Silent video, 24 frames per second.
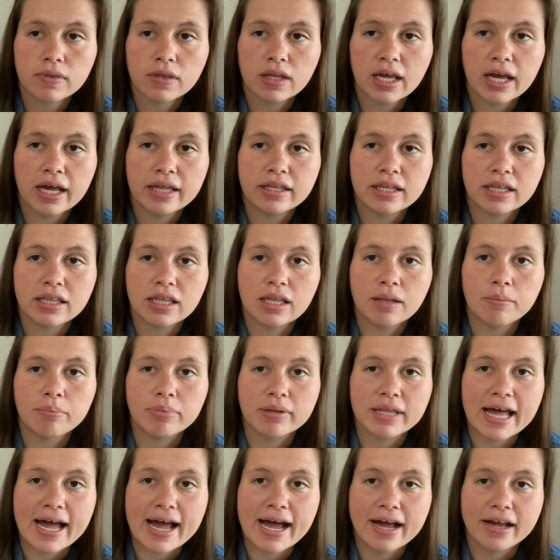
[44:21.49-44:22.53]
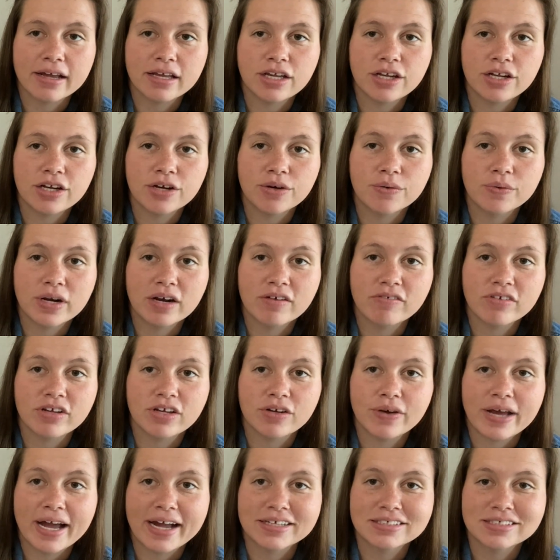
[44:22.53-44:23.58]
and then the black, you know, whenever
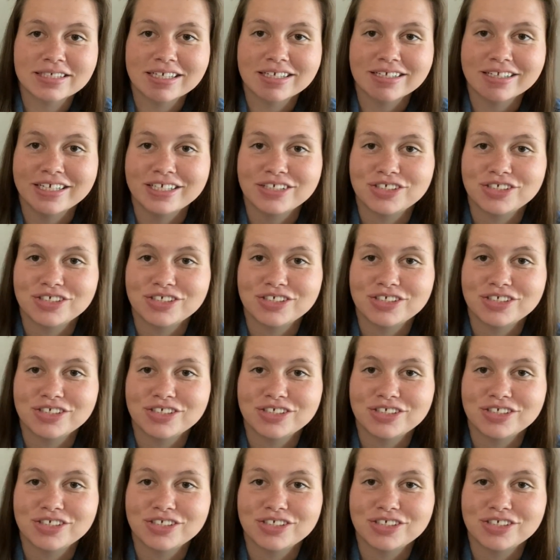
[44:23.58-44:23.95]
you accidentally